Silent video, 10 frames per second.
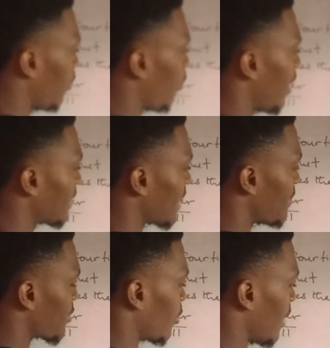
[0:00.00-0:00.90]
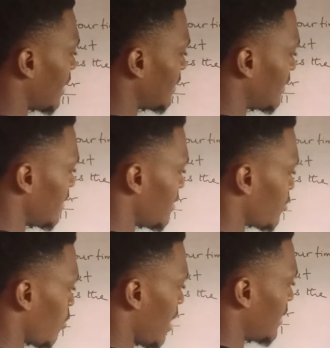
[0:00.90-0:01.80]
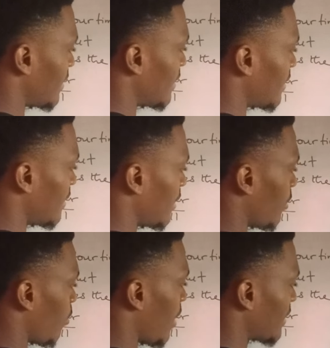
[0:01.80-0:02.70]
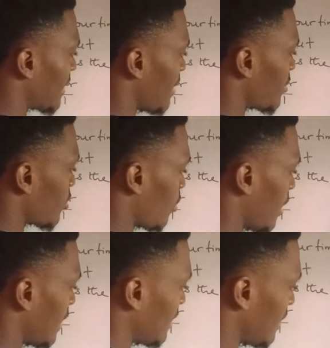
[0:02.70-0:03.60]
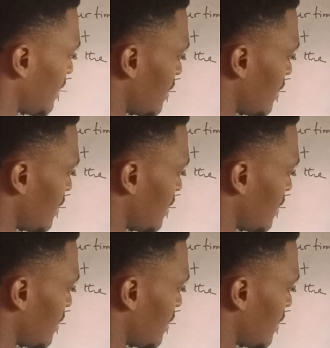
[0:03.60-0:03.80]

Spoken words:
1 times 1 is 1. 1 times 1